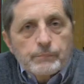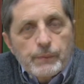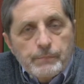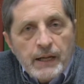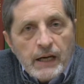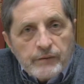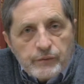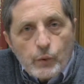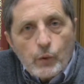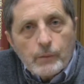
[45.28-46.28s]
prepared
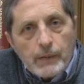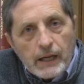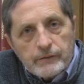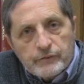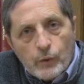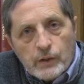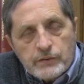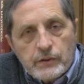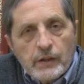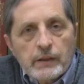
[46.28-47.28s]
for by 4
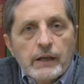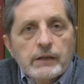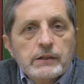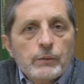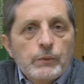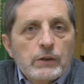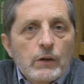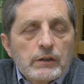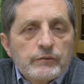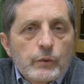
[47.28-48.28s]
Sundays that we
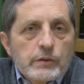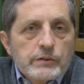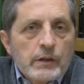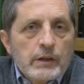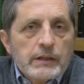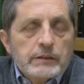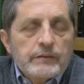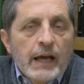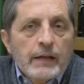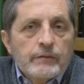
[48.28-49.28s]
call the 4 Sundays
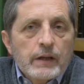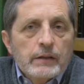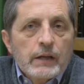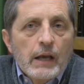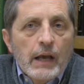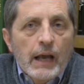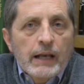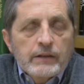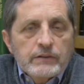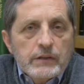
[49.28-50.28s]
of Advent,
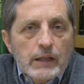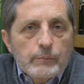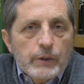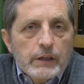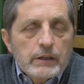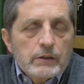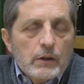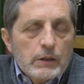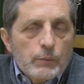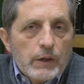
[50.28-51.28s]
and it's celebrated
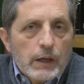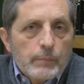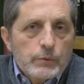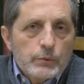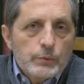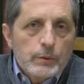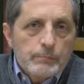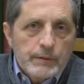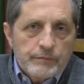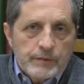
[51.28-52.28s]
all the way up to
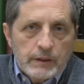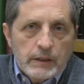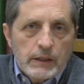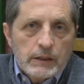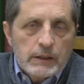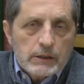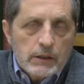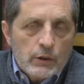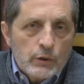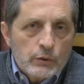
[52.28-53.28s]
Epiphany, and the
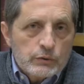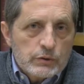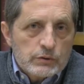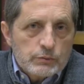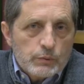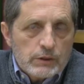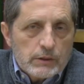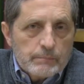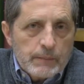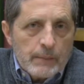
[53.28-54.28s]
close is with
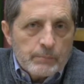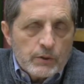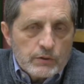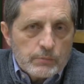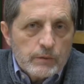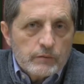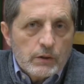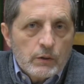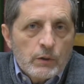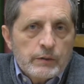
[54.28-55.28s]
the Baptism of the
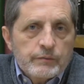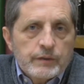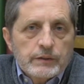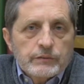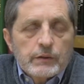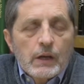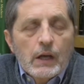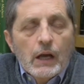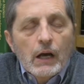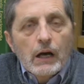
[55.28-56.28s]
Lord feast.
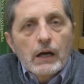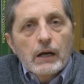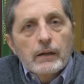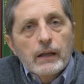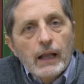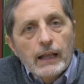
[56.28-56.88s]
The